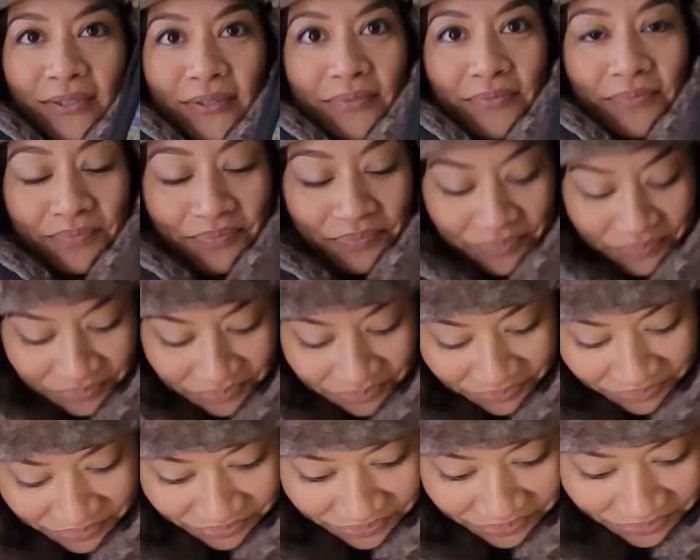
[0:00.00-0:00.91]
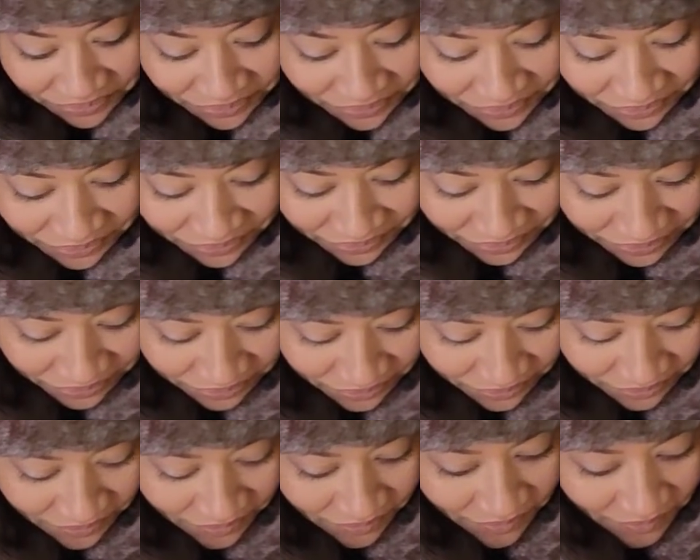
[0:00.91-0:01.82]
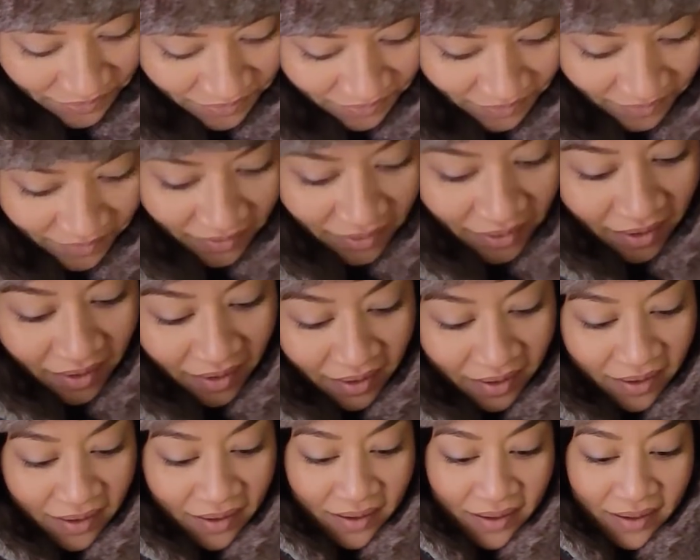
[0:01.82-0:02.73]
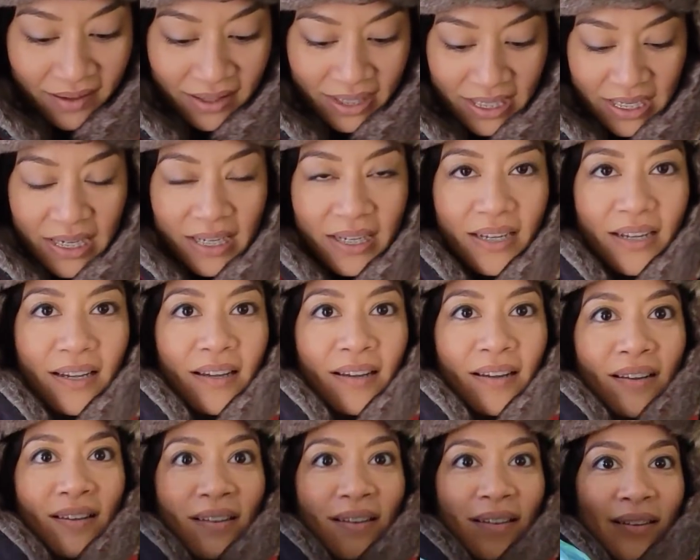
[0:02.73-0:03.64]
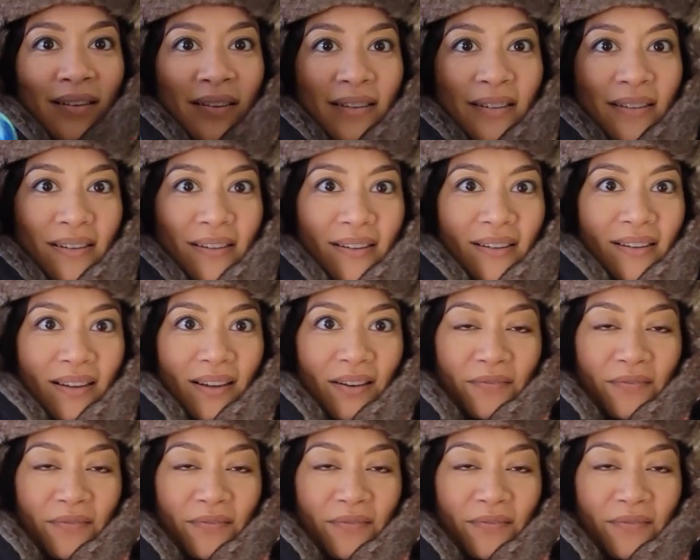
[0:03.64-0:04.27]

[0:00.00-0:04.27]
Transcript: Look at that. You just got a brand new nickname today to go with the other thousands of nicknames.